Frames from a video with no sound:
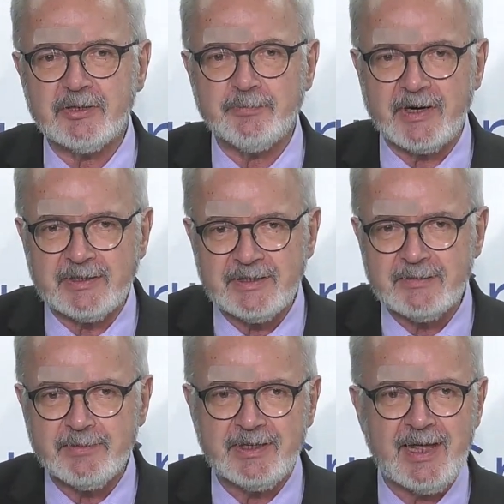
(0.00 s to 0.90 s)
to
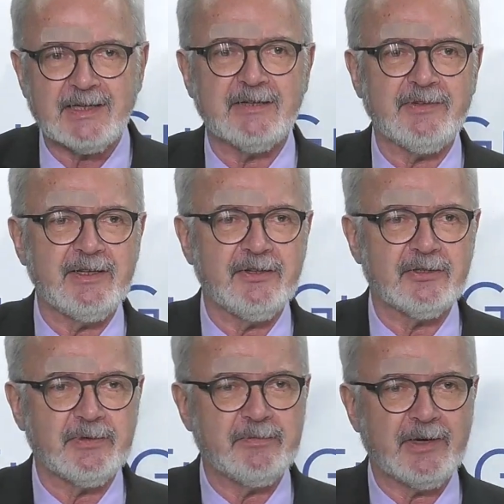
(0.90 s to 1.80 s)
participate actively in the
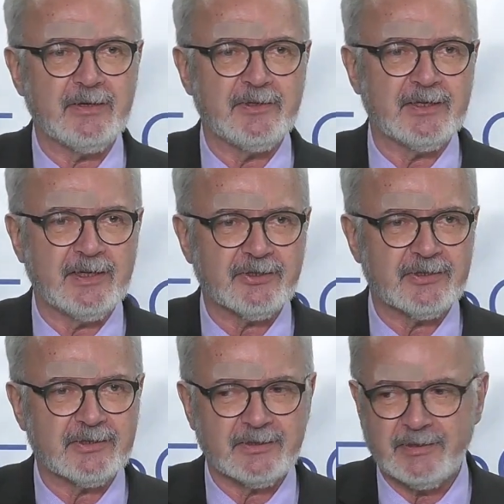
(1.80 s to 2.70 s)
European Parliament
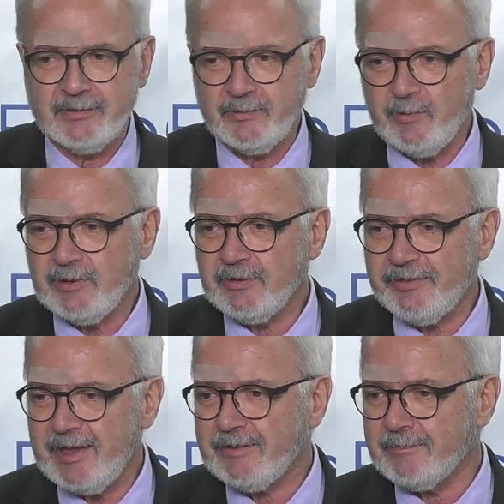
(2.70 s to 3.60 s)
elections. We want to
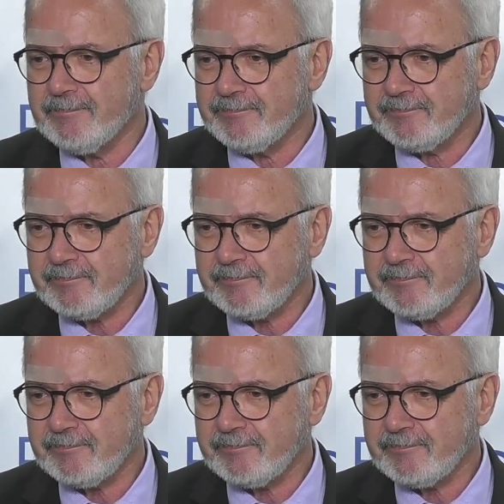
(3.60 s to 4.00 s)
thank them.